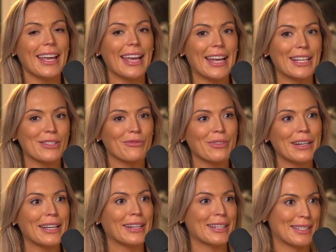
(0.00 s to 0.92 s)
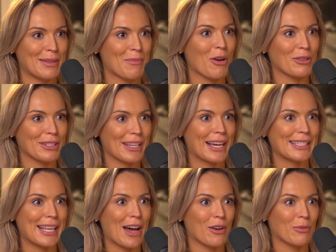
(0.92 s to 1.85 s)
is really going to
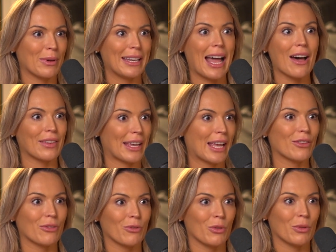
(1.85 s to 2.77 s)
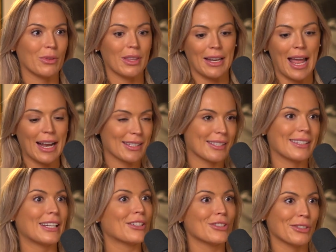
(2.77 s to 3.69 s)
democratize how we navigate through the next
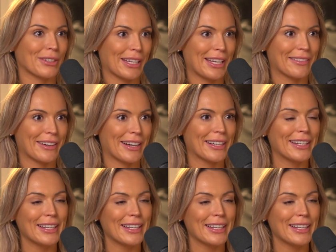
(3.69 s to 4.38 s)
digital era.